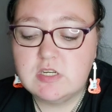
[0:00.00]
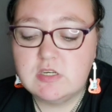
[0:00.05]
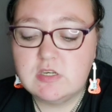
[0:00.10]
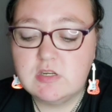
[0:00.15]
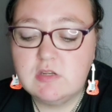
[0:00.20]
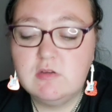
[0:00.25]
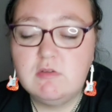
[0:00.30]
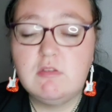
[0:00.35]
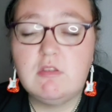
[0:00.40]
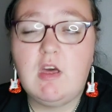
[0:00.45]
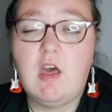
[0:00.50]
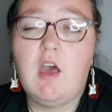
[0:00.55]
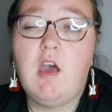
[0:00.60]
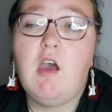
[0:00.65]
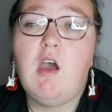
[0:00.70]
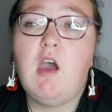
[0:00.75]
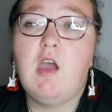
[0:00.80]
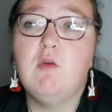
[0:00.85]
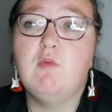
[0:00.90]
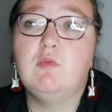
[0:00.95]
do that,
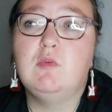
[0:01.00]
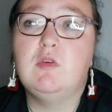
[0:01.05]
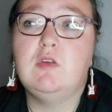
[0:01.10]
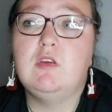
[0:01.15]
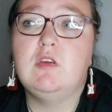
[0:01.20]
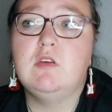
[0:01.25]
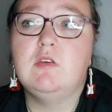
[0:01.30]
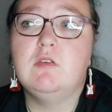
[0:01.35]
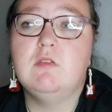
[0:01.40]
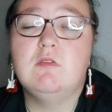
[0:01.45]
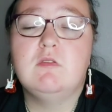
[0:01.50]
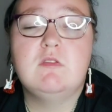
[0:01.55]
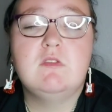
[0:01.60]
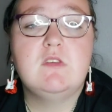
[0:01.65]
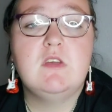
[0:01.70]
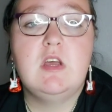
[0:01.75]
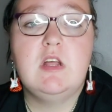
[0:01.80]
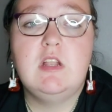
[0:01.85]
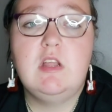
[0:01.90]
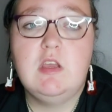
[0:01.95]
I will use
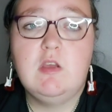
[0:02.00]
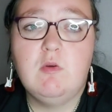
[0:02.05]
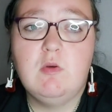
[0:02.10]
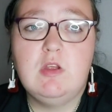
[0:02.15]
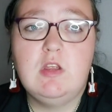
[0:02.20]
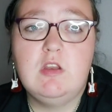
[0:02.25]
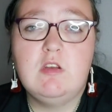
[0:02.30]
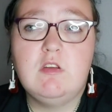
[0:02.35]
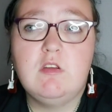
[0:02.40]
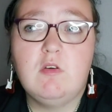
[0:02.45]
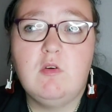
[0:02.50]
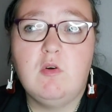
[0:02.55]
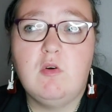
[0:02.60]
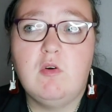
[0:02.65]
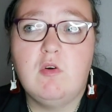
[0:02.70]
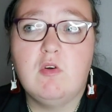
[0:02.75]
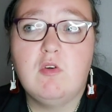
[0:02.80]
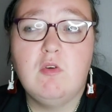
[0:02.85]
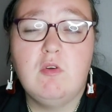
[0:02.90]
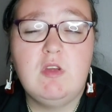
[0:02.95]
a liquid
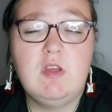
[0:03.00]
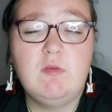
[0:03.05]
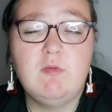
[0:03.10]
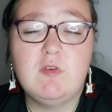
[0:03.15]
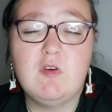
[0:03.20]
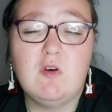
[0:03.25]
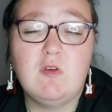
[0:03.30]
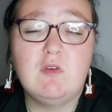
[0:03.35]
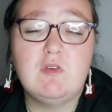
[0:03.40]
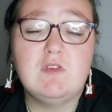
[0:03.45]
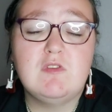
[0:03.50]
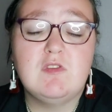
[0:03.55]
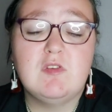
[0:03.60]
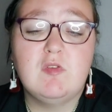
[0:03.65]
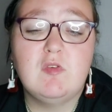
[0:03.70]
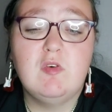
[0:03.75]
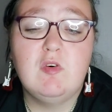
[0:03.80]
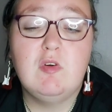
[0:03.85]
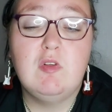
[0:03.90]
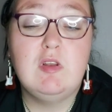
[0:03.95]
or cream
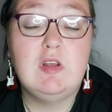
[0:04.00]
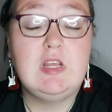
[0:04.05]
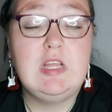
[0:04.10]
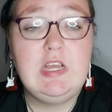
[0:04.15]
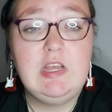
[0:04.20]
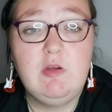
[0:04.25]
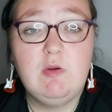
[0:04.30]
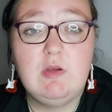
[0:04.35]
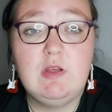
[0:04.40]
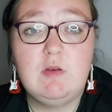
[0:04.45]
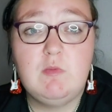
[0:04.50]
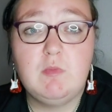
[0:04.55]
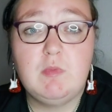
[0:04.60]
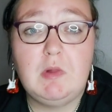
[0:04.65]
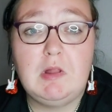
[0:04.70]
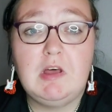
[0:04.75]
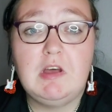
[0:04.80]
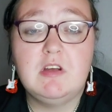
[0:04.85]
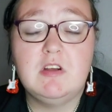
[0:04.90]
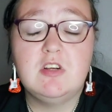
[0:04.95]
contour, liquid
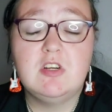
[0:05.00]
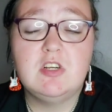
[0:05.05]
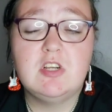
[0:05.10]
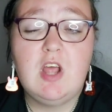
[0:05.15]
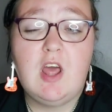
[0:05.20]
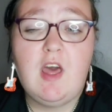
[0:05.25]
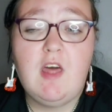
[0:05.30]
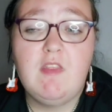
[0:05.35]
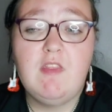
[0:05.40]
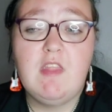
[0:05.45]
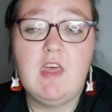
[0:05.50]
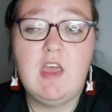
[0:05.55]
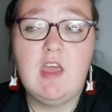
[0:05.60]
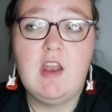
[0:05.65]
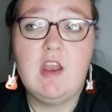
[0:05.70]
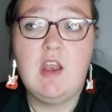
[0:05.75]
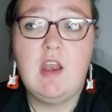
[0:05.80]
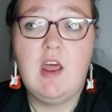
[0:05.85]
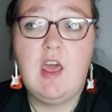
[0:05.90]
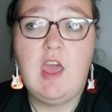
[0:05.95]
blush, and
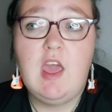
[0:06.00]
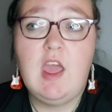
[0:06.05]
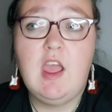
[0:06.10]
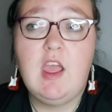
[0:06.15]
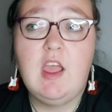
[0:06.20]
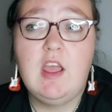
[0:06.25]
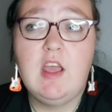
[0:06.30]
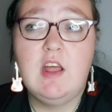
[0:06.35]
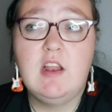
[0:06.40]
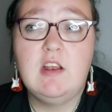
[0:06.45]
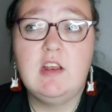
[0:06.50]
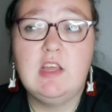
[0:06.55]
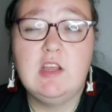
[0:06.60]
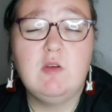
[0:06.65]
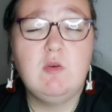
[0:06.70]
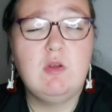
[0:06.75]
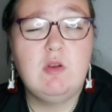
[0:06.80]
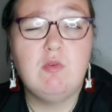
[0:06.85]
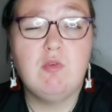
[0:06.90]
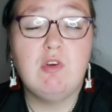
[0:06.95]
then a
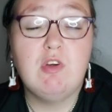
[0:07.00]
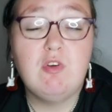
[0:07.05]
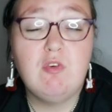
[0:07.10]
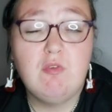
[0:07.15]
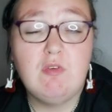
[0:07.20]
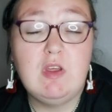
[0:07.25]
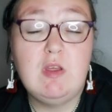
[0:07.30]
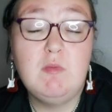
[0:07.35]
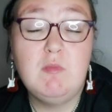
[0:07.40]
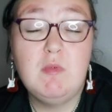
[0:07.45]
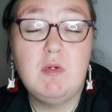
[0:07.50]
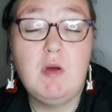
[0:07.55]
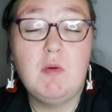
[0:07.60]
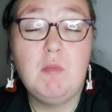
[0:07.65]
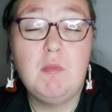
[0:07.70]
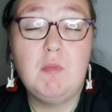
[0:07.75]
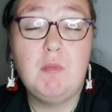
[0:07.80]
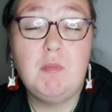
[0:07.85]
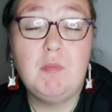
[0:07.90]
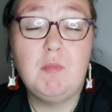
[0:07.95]
liquid or a cream
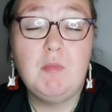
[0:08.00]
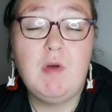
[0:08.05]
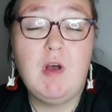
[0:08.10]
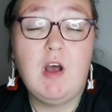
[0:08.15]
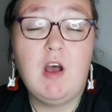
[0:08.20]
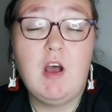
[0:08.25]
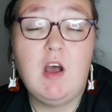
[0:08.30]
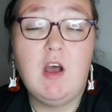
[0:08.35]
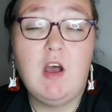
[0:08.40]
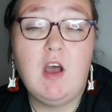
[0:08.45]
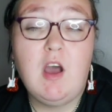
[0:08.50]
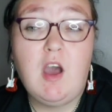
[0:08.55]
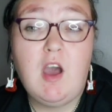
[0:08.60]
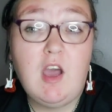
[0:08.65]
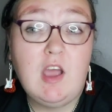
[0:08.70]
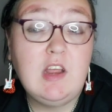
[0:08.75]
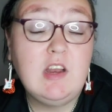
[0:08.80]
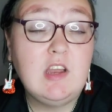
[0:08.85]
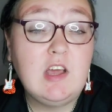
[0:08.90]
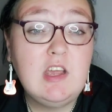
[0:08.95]

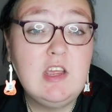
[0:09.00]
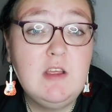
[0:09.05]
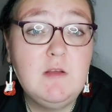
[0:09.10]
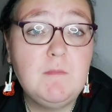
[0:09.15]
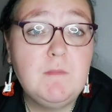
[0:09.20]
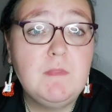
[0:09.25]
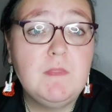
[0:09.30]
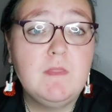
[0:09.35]
highlight.